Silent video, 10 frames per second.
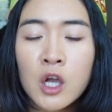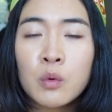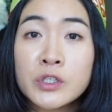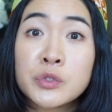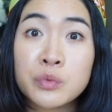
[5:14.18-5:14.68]

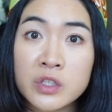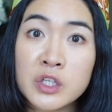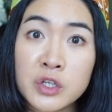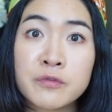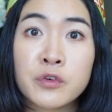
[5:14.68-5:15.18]
which is really
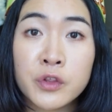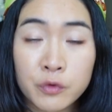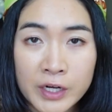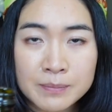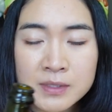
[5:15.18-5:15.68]
good for the
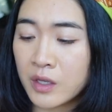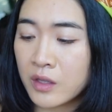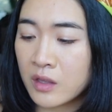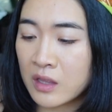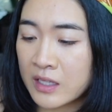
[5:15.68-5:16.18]
grapes.
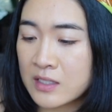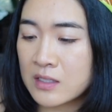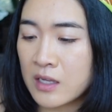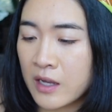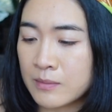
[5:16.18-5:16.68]
This
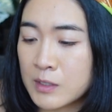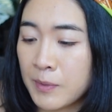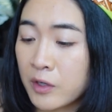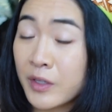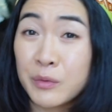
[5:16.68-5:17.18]

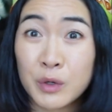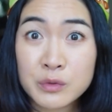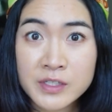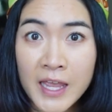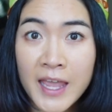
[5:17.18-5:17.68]
sparkling
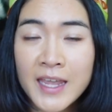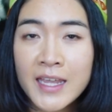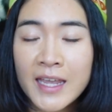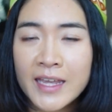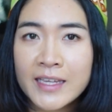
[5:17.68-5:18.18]

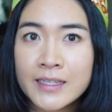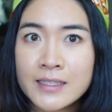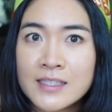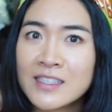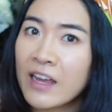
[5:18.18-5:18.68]
rosé
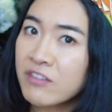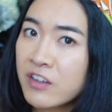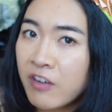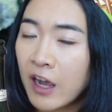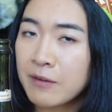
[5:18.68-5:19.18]
is
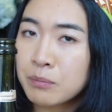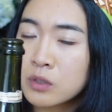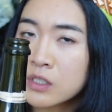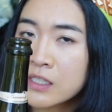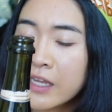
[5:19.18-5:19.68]
75%
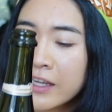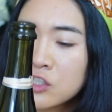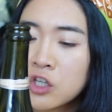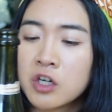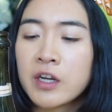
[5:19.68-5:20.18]

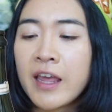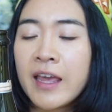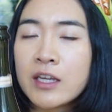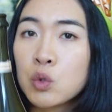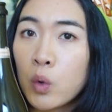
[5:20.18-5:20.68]

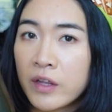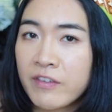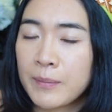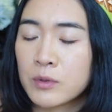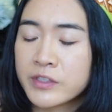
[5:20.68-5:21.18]
Chardonnay,
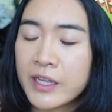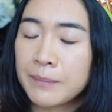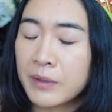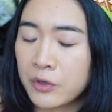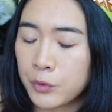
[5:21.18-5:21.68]
25%
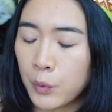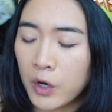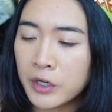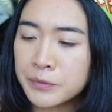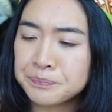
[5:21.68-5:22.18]
Pinot
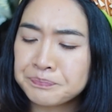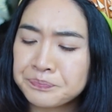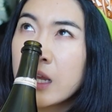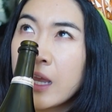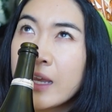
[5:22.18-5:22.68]
Noir.
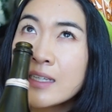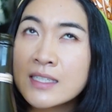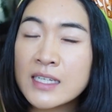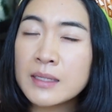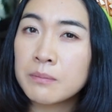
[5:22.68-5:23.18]

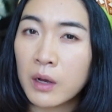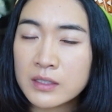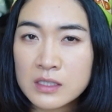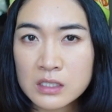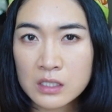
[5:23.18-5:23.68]
18
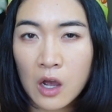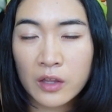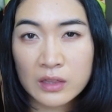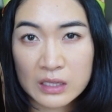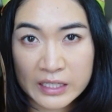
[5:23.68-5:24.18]
months
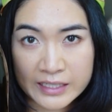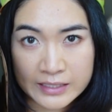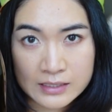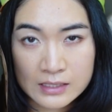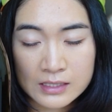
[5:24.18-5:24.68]
on
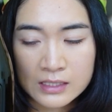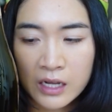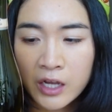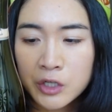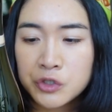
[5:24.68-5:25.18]
lees,
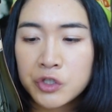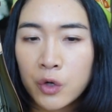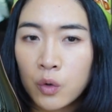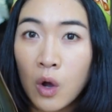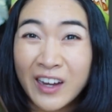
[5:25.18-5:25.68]

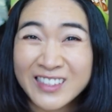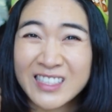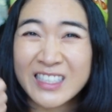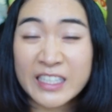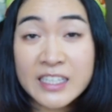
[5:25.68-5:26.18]
so
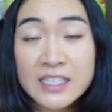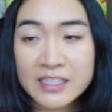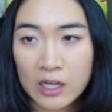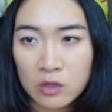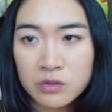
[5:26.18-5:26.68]
on yeast
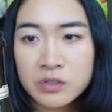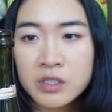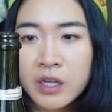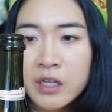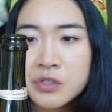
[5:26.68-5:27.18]

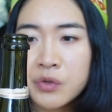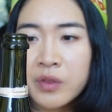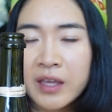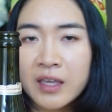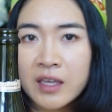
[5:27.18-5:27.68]
cells. So
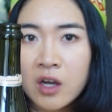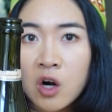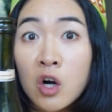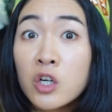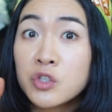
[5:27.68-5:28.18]
they
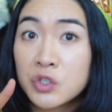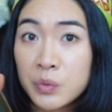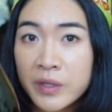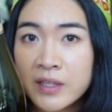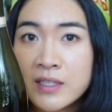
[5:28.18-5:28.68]
are
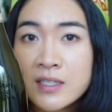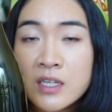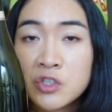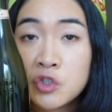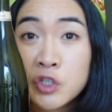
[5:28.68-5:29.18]
doing
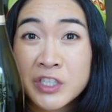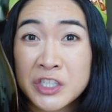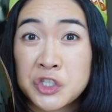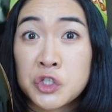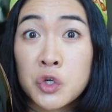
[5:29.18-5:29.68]
this
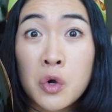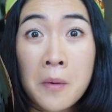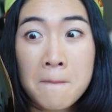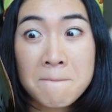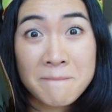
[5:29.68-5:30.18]

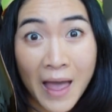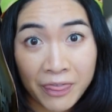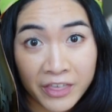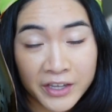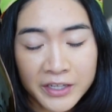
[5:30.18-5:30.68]
traditional
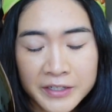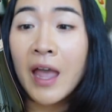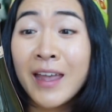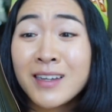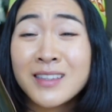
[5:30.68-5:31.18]
method.
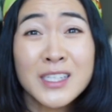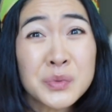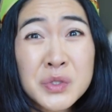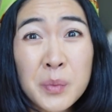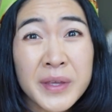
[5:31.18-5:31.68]
And this
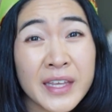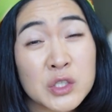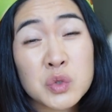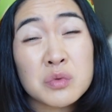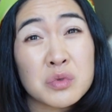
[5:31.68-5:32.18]
was only like,
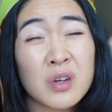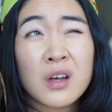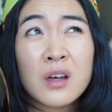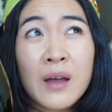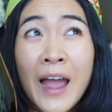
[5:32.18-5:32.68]

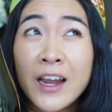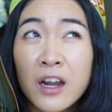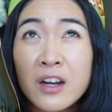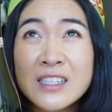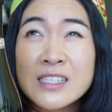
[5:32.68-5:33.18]
I got
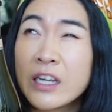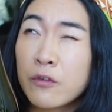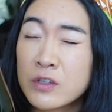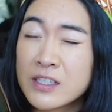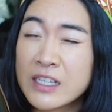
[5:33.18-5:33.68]
it on sale
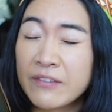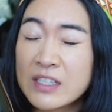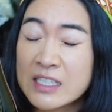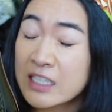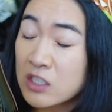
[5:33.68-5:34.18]
for
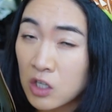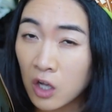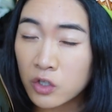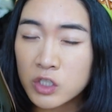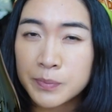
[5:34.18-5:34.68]

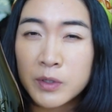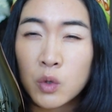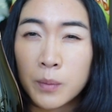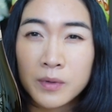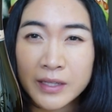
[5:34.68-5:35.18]
$17, but
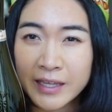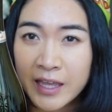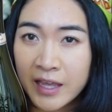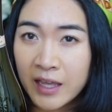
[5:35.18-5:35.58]
normally